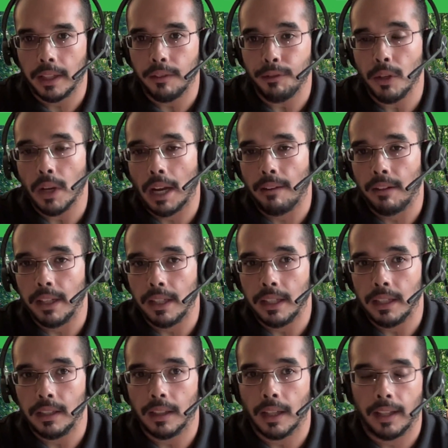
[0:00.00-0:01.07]
if you have
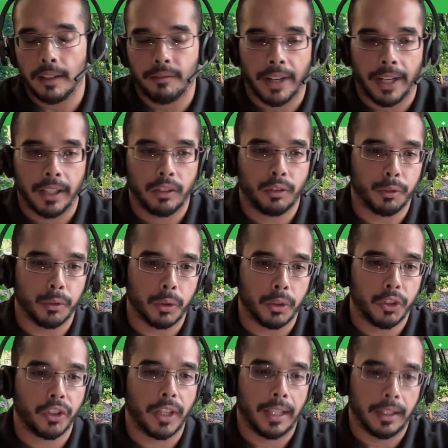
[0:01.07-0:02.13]
any advice for
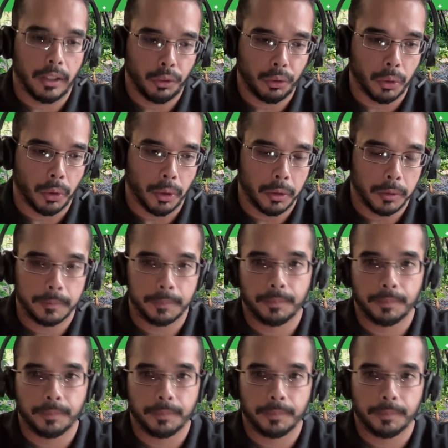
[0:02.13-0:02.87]
sandy soil?